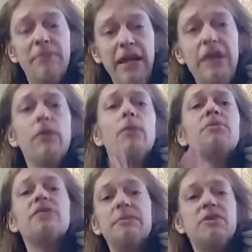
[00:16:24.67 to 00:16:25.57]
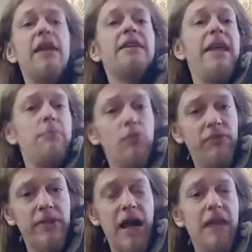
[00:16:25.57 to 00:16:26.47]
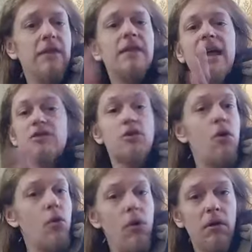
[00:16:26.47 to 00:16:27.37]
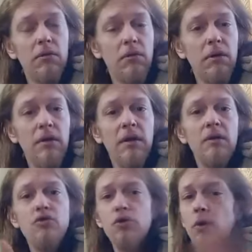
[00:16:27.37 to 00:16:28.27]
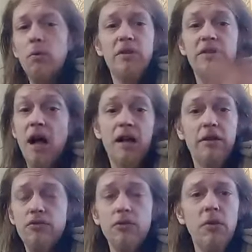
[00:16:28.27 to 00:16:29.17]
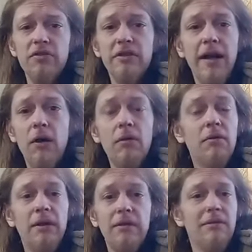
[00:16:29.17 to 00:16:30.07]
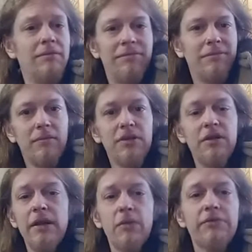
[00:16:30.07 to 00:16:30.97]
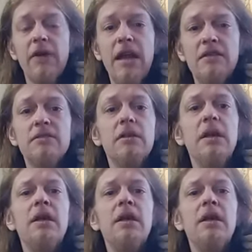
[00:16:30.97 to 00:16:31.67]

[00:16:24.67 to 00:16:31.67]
Geek Room seems like they moved on. That's cool. Jewel, we're talking to Jules now. It's like we're friends.